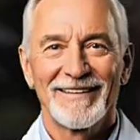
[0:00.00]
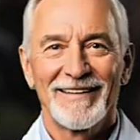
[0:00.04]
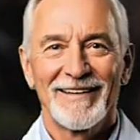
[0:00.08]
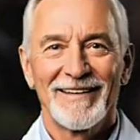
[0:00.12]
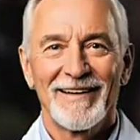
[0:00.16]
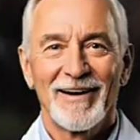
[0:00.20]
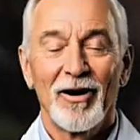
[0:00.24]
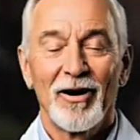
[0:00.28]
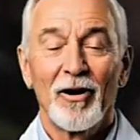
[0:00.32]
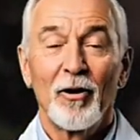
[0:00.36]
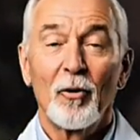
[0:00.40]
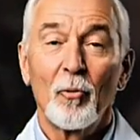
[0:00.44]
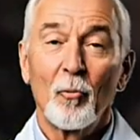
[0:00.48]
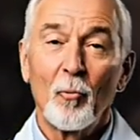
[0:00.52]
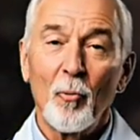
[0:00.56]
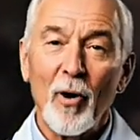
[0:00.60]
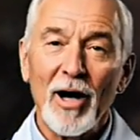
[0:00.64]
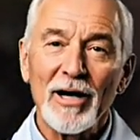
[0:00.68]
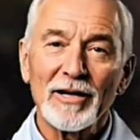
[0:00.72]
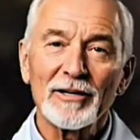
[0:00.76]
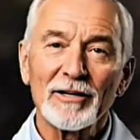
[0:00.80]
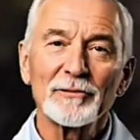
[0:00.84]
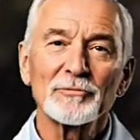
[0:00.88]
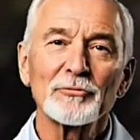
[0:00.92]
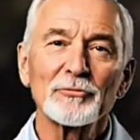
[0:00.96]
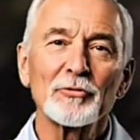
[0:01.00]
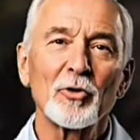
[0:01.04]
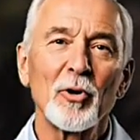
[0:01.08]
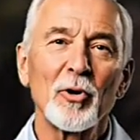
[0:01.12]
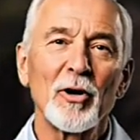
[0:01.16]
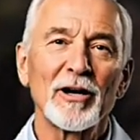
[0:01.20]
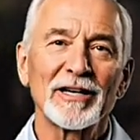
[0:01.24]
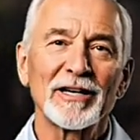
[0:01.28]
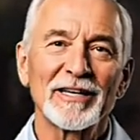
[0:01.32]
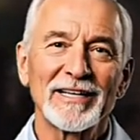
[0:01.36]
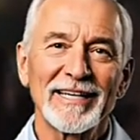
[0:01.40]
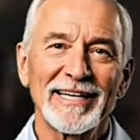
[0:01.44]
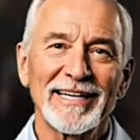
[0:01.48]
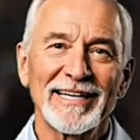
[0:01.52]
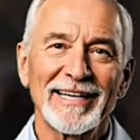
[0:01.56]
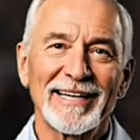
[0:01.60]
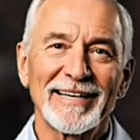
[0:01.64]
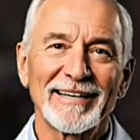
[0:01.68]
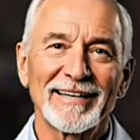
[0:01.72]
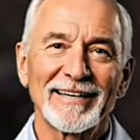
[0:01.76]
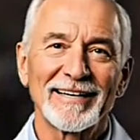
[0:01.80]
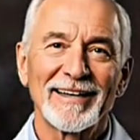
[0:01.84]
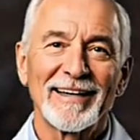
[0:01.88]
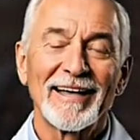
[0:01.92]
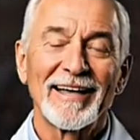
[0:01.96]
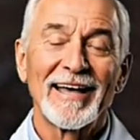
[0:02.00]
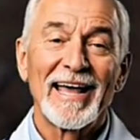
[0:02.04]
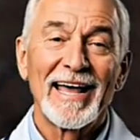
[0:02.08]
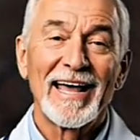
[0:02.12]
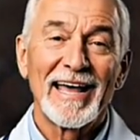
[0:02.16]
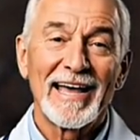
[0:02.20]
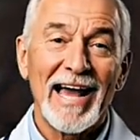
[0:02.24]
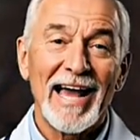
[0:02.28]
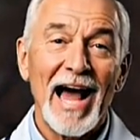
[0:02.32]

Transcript: back usually comes with a forward head,